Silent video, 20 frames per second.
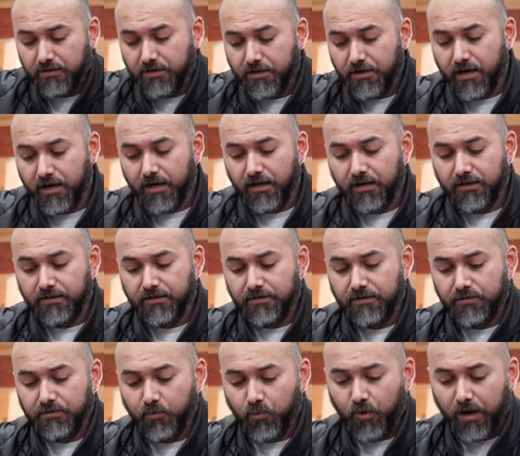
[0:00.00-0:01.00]
non
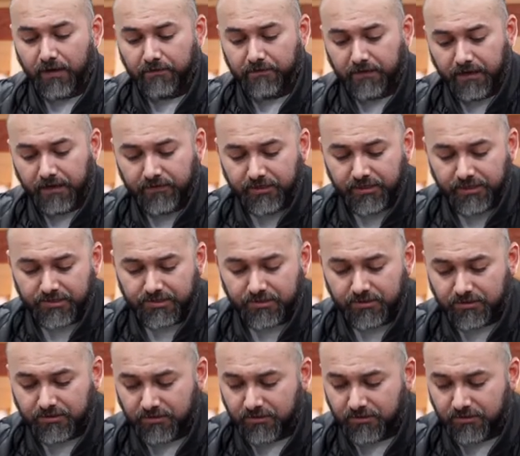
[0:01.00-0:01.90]
Wi-Fi edition.